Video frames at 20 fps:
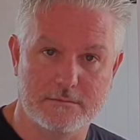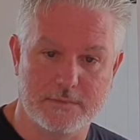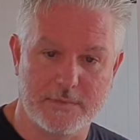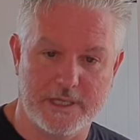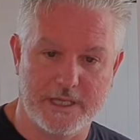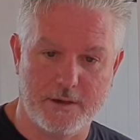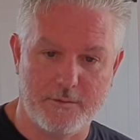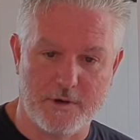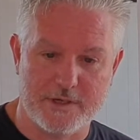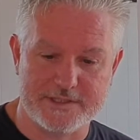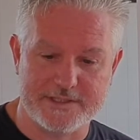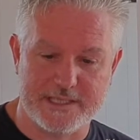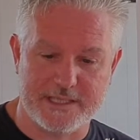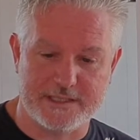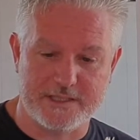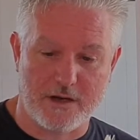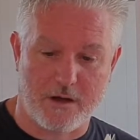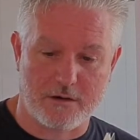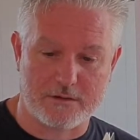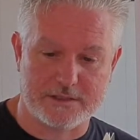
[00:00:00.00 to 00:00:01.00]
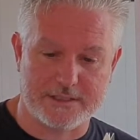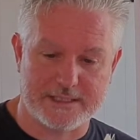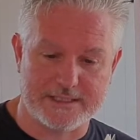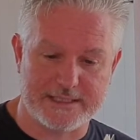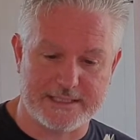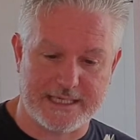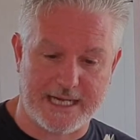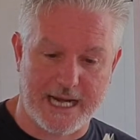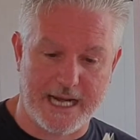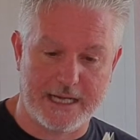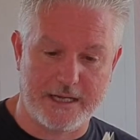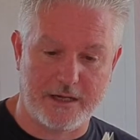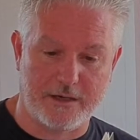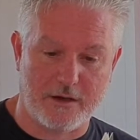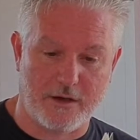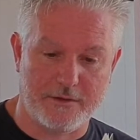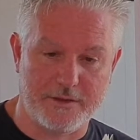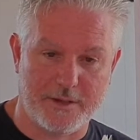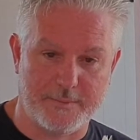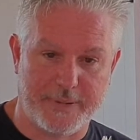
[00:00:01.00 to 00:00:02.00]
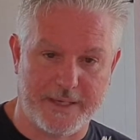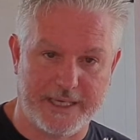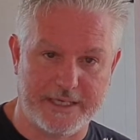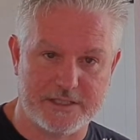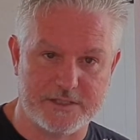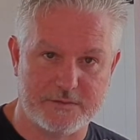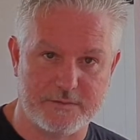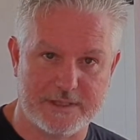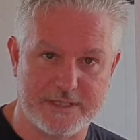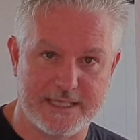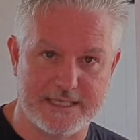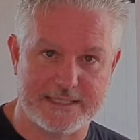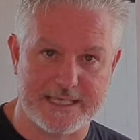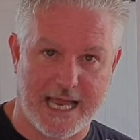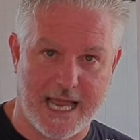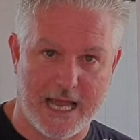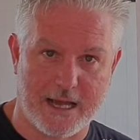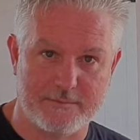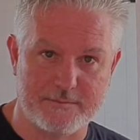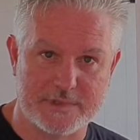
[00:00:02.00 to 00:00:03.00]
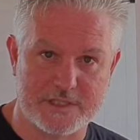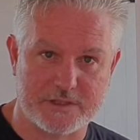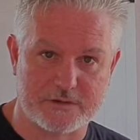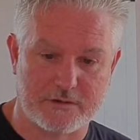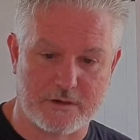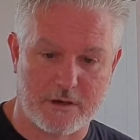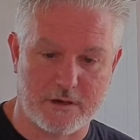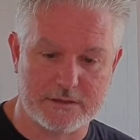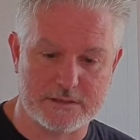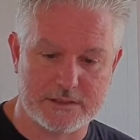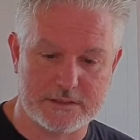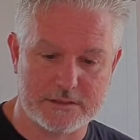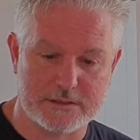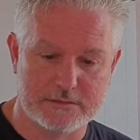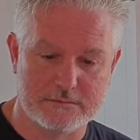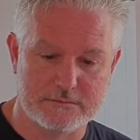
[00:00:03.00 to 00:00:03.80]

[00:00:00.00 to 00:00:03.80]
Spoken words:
there was the doctor standing on the beach with his arms crossed.